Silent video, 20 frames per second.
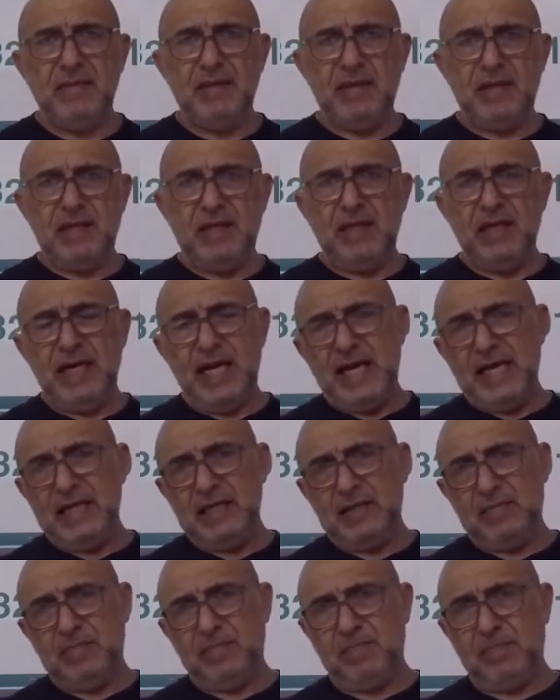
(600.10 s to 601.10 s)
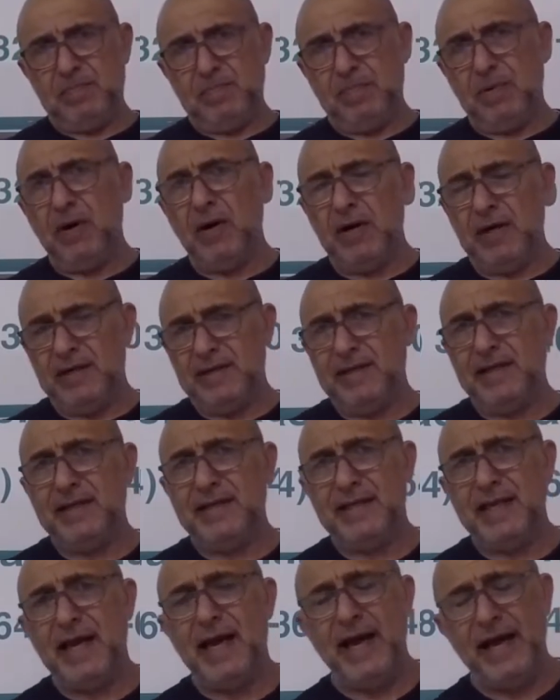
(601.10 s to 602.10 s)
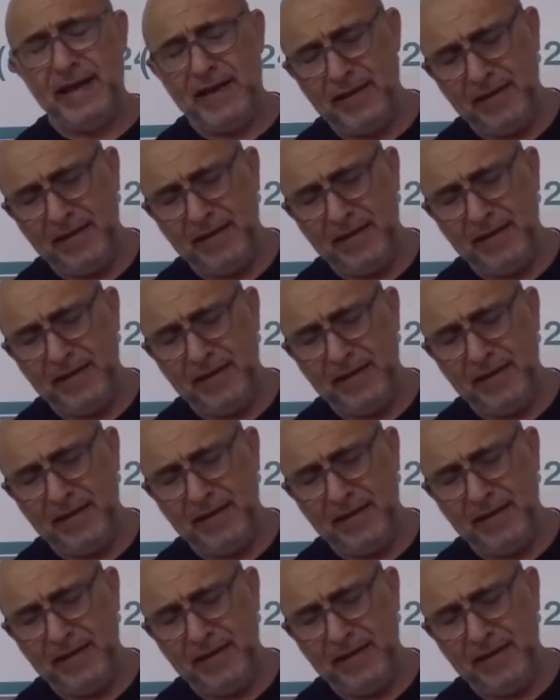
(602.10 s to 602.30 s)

The last part that I